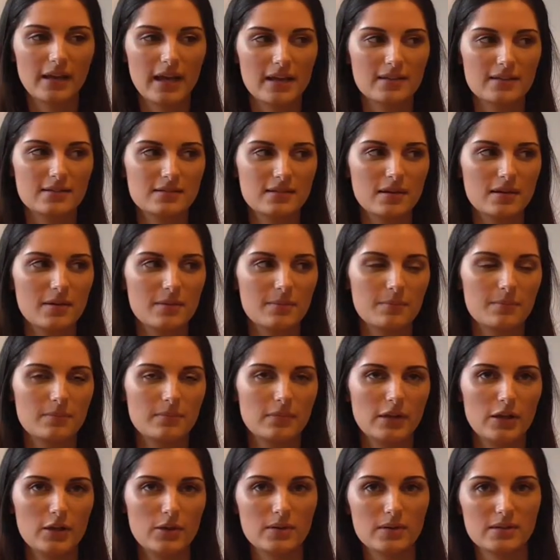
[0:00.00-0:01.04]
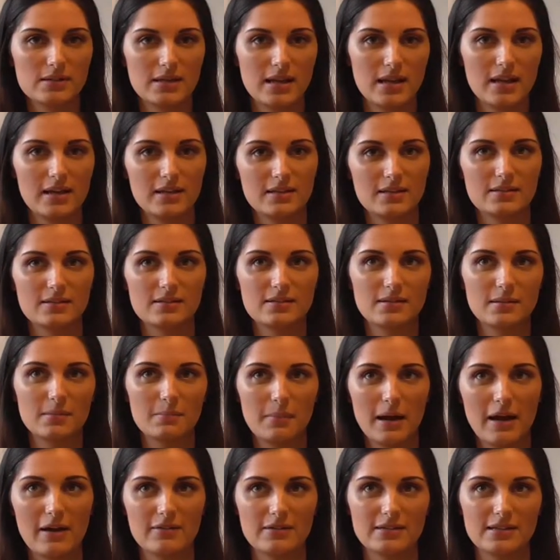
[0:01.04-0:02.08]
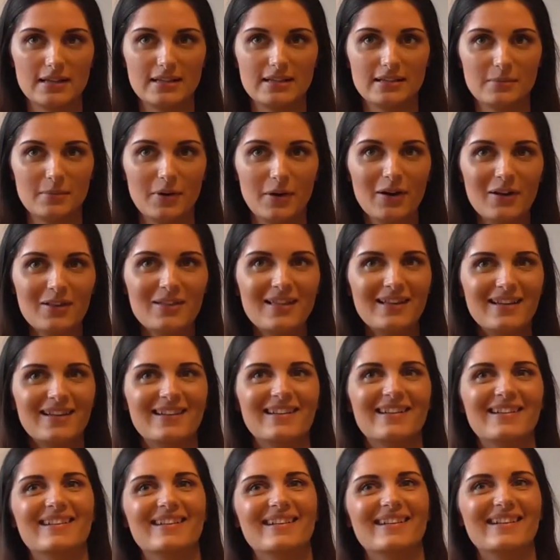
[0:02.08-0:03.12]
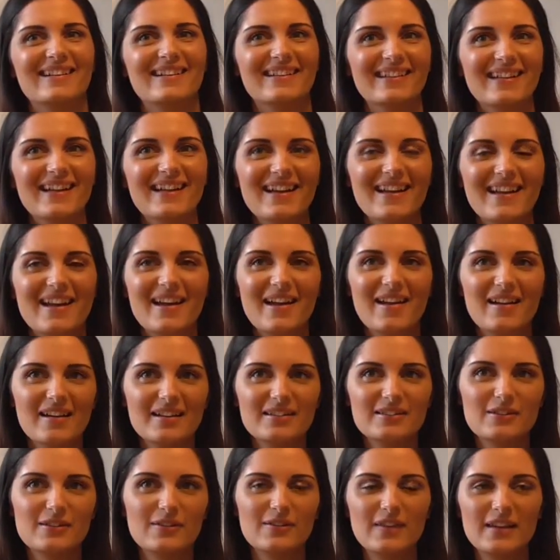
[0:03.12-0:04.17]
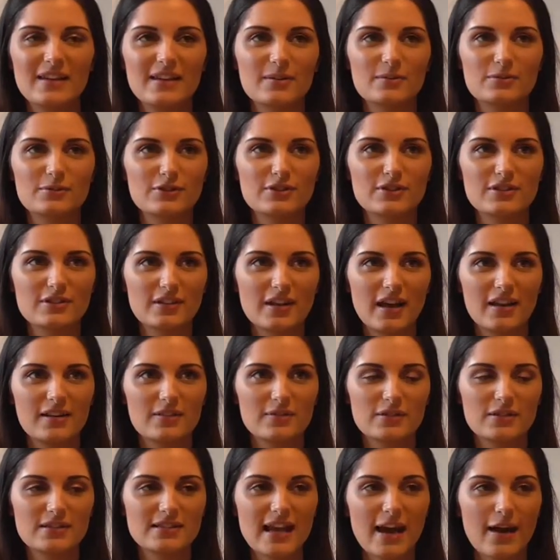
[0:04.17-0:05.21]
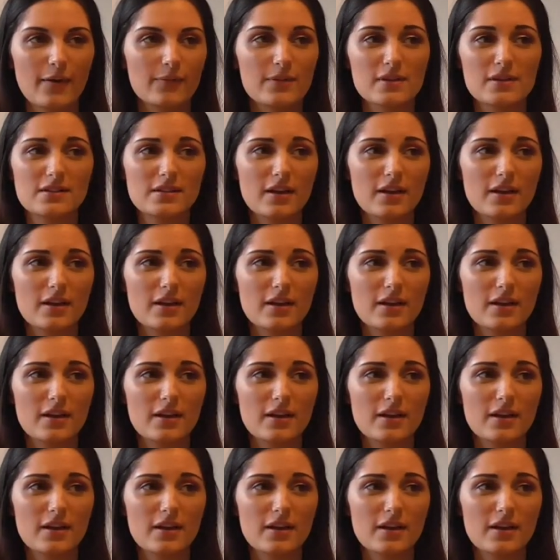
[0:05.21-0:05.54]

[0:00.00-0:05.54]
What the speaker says: get some Lucozade and some paracetamol. So I think I was just kind of just sat on the